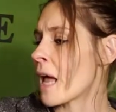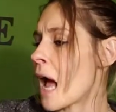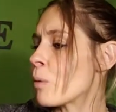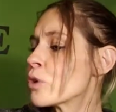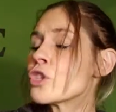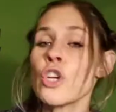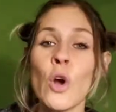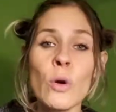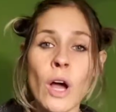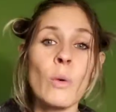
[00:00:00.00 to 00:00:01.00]
I will
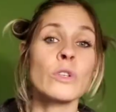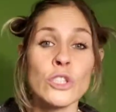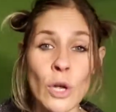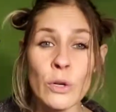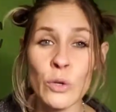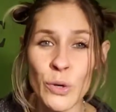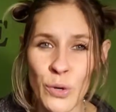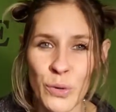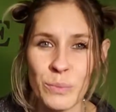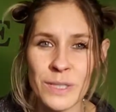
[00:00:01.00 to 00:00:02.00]
show you
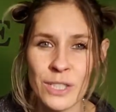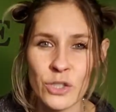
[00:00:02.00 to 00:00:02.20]
whom to